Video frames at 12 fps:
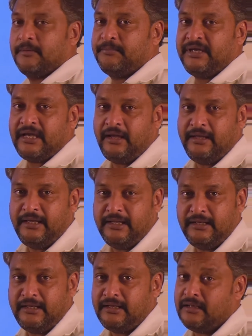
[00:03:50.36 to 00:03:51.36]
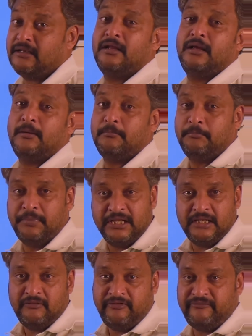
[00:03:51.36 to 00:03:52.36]
B-I-L-L,
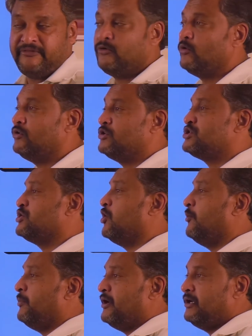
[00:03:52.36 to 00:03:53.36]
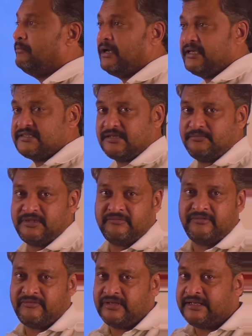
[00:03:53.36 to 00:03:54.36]
bill. When we go to shop and buy something,
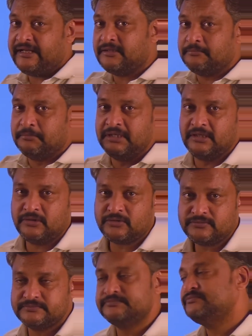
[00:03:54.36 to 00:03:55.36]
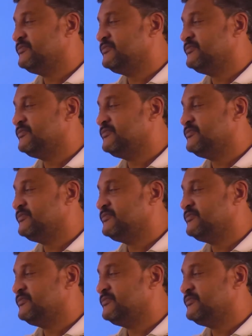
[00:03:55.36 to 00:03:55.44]
we will get the bill, no?